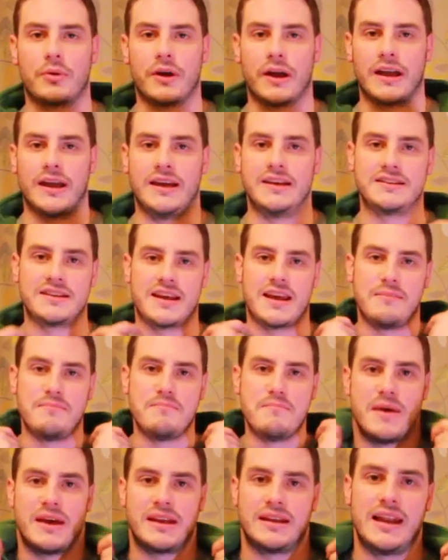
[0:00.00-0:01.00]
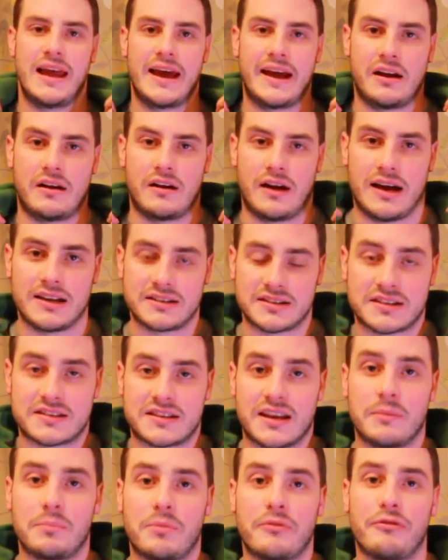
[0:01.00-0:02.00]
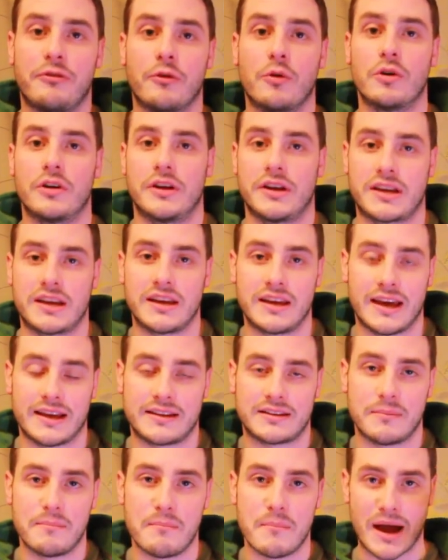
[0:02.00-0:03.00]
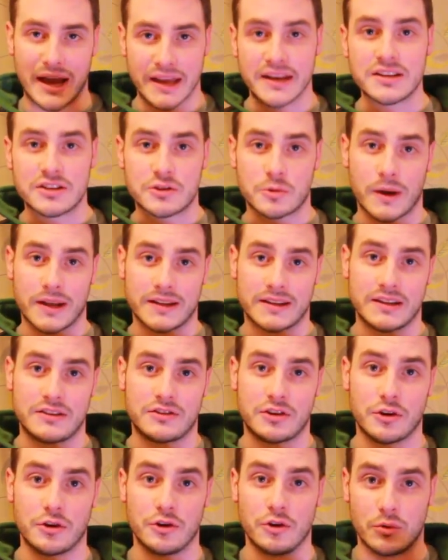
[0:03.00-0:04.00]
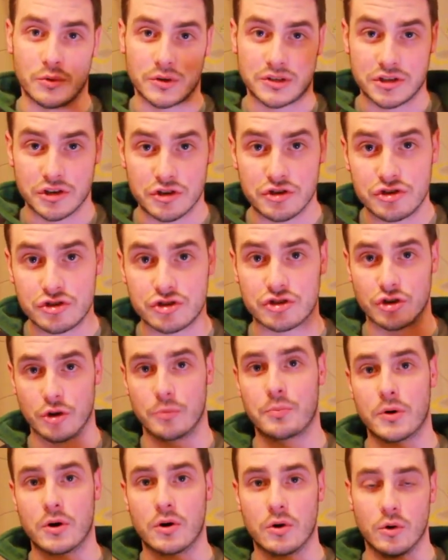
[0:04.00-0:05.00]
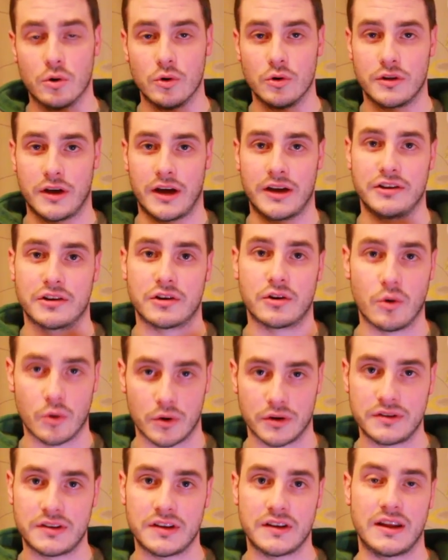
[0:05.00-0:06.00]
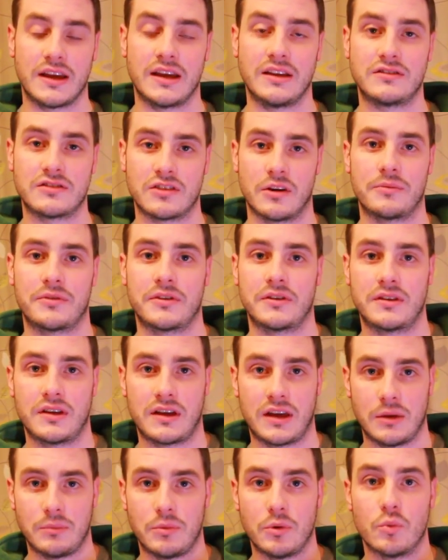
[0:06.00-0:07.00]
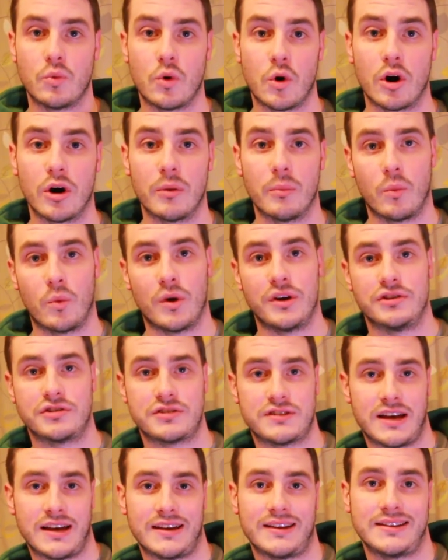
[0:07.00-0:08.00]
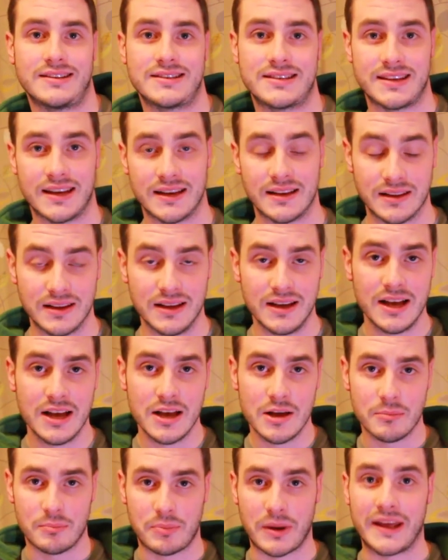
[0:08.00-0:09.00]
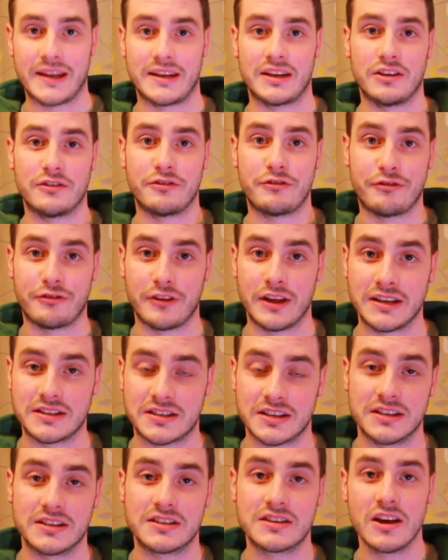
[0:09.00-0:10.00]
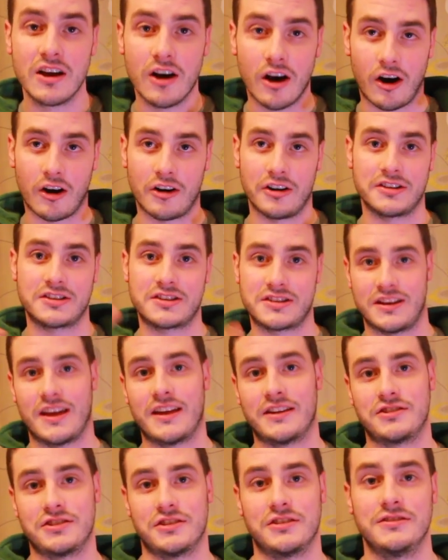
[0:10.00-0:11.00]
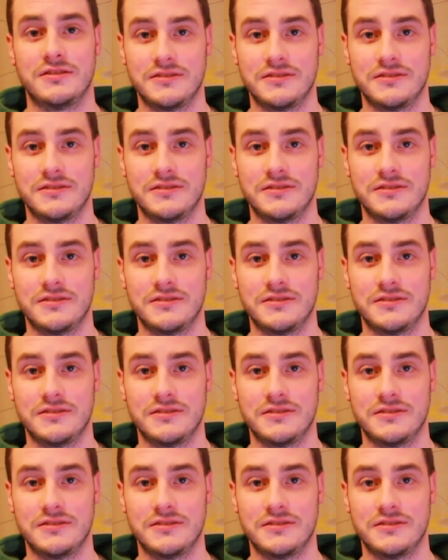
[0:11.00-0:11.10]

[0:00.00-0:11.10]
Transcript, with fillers: bring is a mid layer. As I said before, it can get to minus 22, which is super cold, and you're going to need something to keep you warm when you're standing still. Plenty of fleeces are essential.